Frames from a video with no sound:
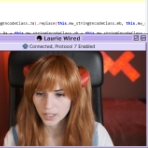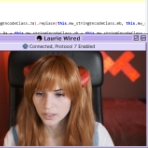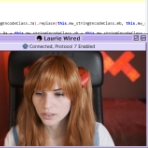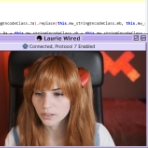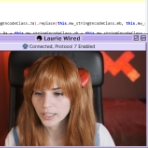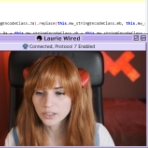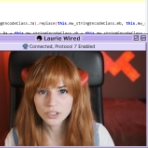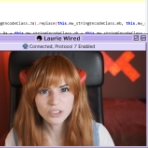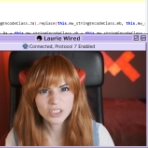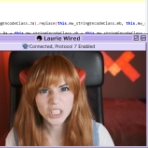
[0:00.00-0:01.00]
So let's
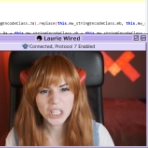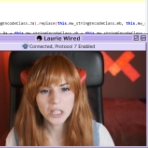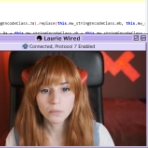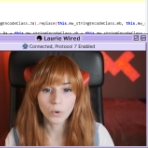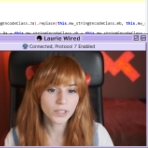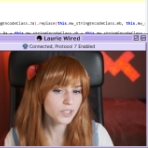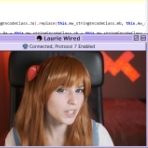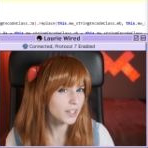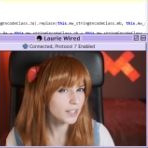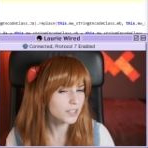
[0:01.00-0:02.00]
just see what's
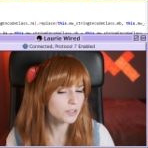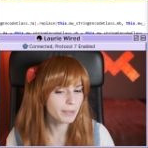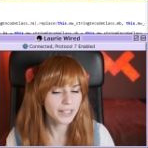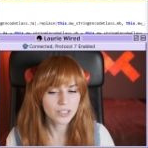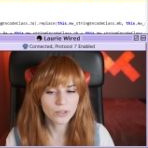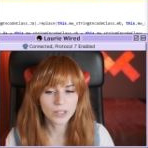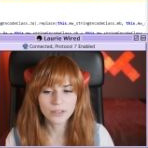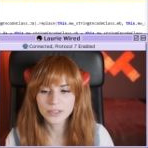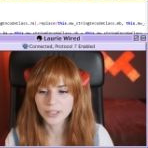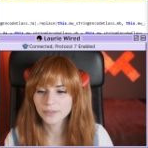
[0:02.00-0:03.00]
getting displayed to the
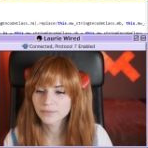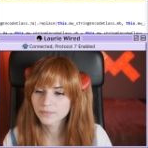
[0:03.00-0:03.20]
user.